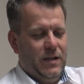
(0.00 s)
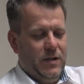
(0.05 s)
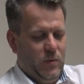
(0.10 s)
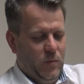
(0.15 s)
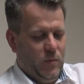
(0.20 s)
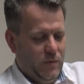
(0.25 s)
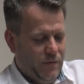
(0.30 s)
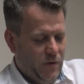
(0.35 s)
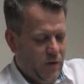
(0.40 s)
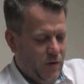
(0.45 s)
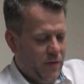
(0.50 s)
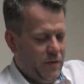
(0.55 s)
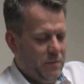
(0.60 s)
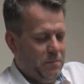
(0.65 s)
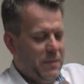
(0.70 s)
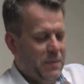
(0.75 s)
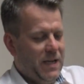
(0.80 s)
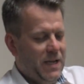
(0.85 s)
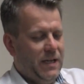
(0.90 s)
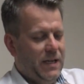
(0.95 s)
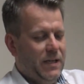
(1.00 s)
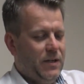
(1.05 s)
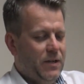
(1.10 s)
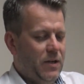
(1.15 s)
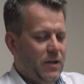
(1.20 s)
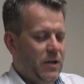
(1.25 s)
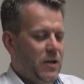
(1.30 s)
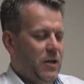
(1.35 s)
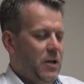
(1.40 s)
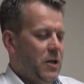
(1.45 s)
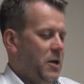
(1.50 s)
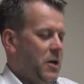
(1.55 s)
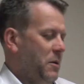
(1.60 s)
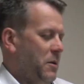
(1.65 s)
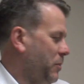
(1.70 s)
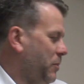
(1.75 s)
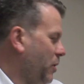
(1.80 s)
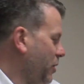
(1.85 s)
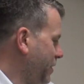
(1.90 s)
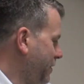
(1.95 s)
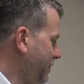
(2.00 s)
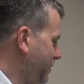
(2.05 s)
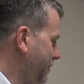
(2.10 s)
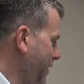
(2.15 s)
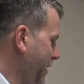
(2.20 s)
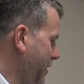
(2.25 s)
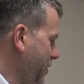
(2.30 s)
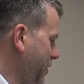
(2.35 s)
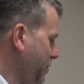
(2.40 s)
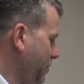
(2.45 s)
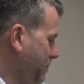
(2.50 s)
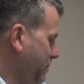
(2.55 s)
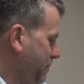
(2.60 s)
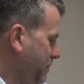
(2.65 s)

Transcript: we've got the main body of the vacuum.